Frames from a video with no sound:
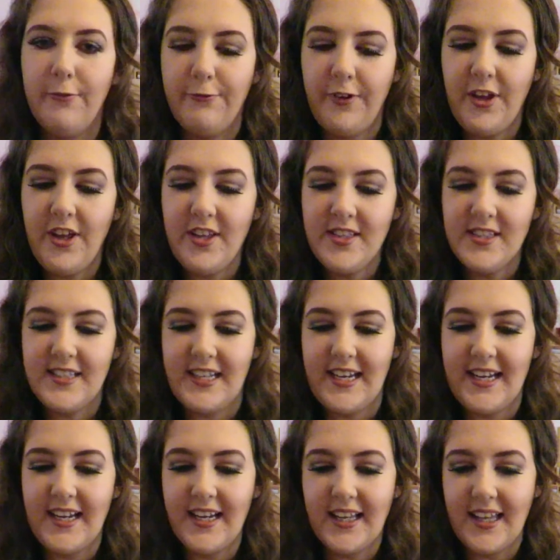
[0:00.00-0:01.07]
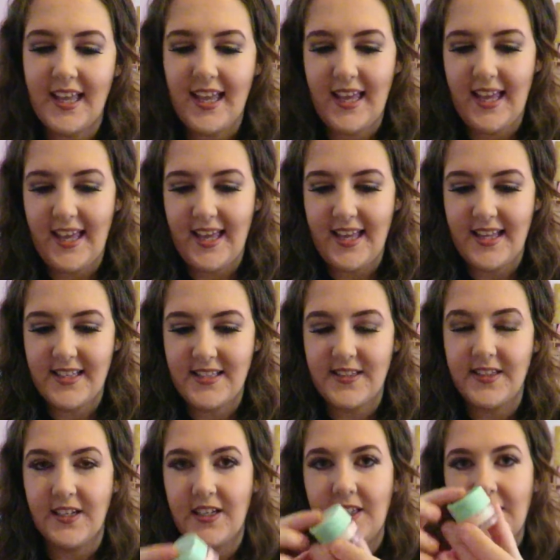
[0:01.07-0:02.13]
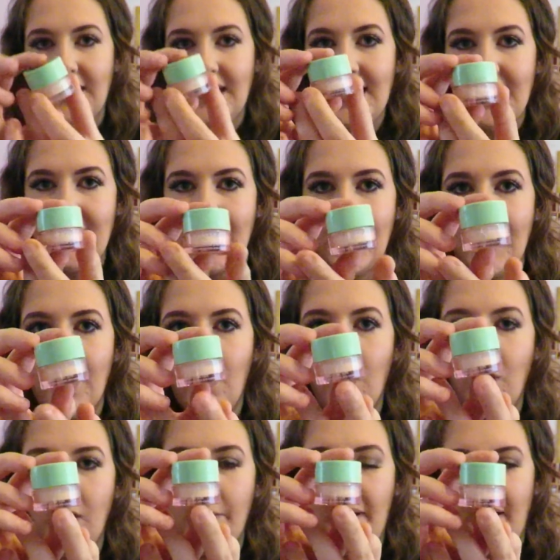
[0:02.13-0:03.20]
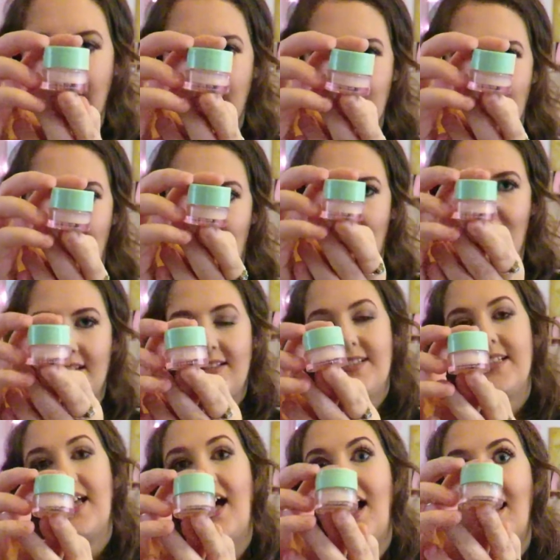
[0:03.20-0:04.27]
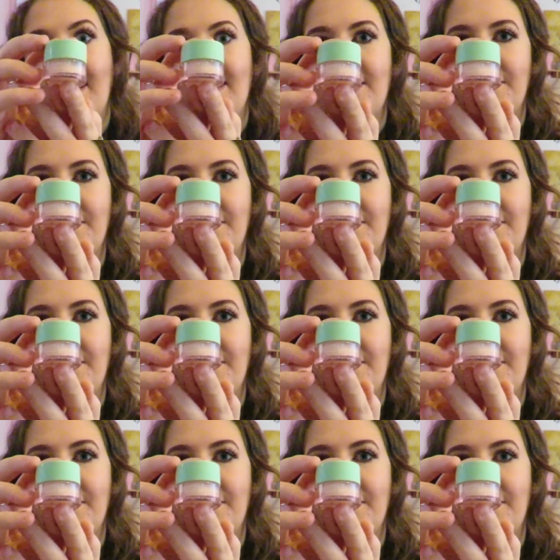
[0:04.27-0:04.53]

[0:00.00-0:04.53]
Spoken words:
First thing is the Clinique All About the Eyes Eye